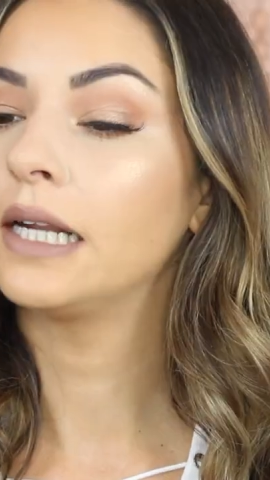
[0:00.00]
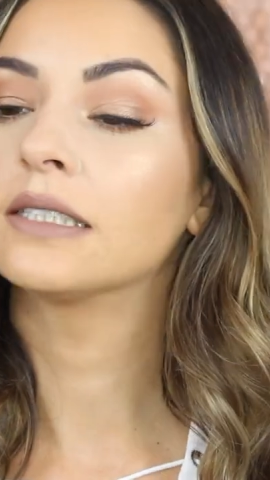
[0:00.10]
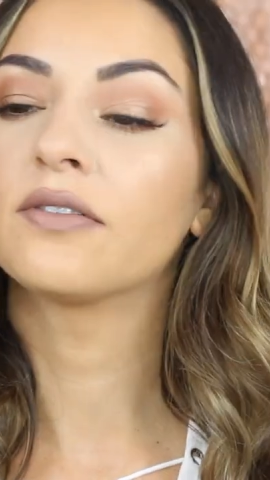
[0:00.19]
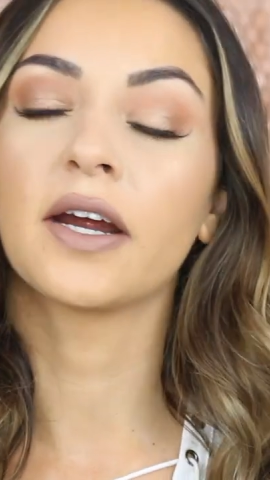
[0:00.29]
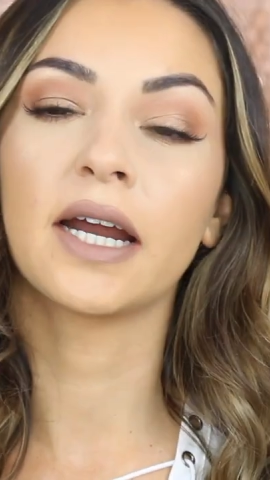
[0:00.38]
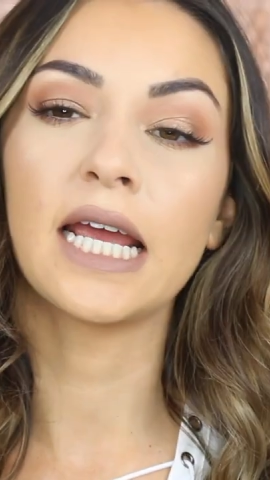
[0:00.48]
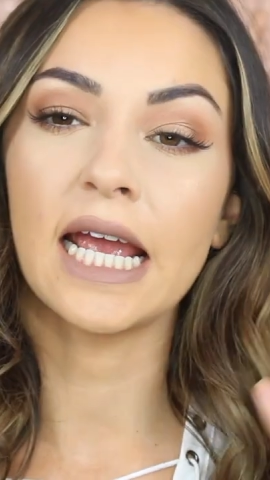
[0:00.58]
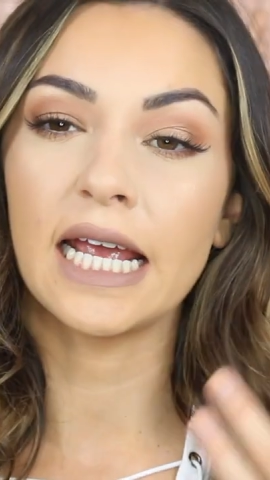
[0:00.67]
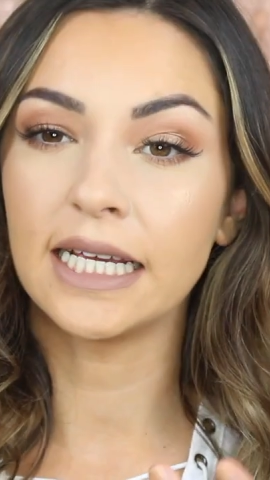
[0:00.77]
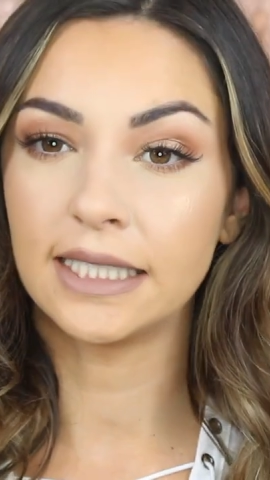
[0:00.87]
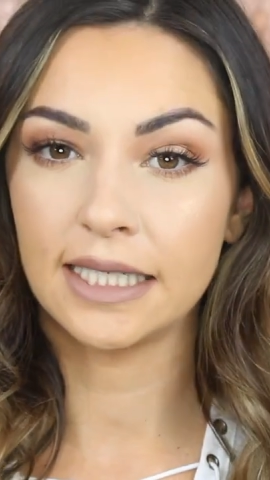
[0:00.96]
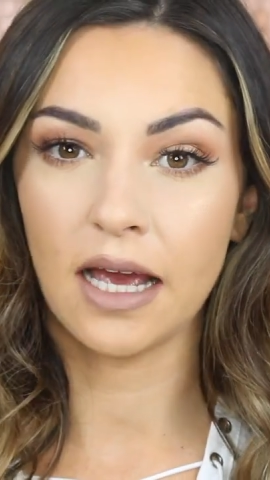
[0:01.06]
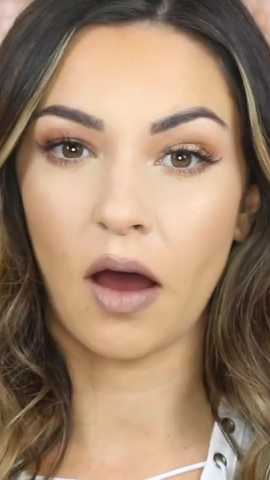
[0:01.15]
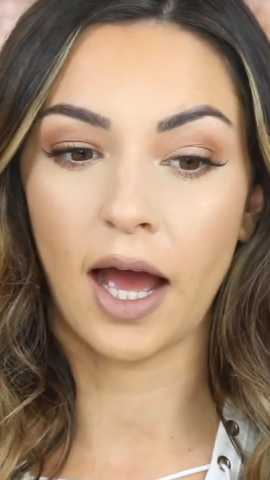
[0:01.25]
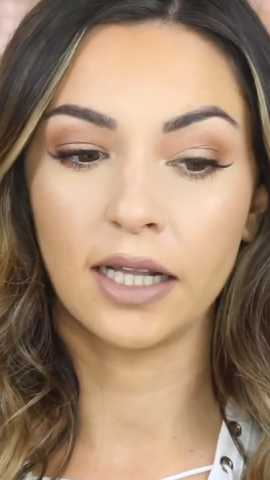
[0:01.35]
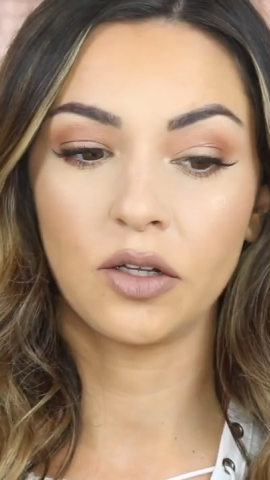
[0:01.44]
It is a very easy
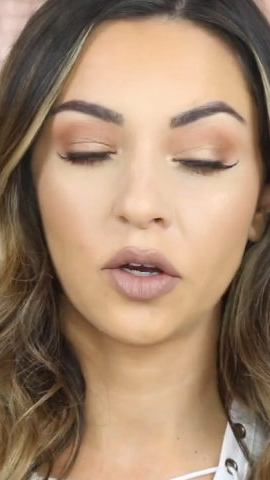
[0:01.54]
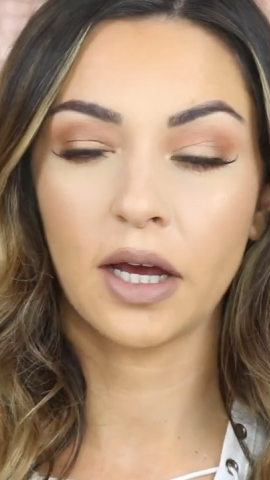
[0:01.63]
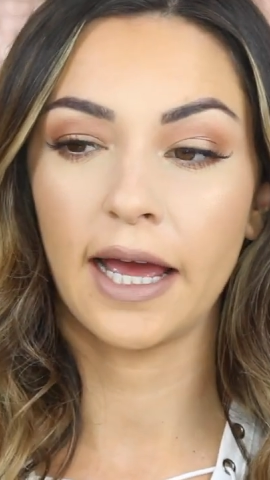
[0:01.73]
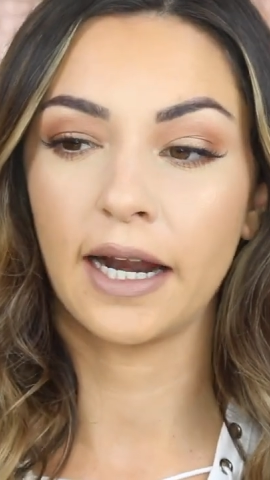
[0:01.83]
eye look,